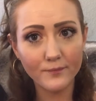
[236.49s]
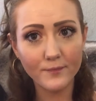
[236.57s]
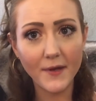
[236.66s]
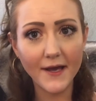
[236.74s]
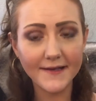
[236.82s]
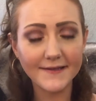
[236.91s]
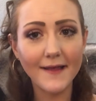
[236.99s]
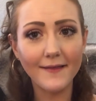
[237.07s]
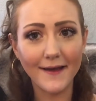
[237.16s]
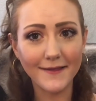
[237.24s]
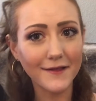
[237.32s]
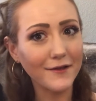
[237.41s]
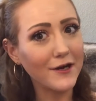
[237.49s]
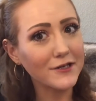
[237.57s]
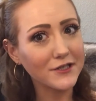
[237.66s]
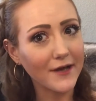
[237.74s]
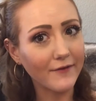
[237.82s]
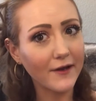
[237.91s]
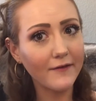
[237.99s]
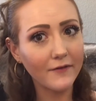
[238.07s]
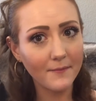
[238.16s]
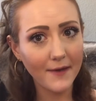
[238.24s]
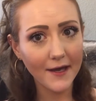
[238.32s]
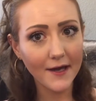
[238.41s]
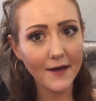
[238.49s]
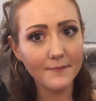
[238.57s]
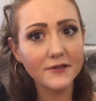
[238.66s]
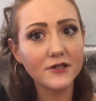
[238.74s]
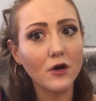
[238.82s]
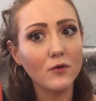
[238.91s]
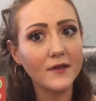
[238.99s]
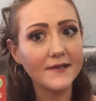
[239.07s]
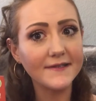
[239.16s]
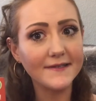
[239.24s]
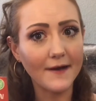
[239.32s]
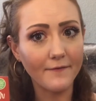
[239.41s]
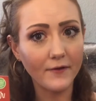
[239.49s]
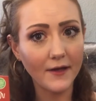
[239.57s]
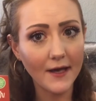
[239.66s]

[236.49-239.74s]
because I like the longevity of the makeup, so this definitely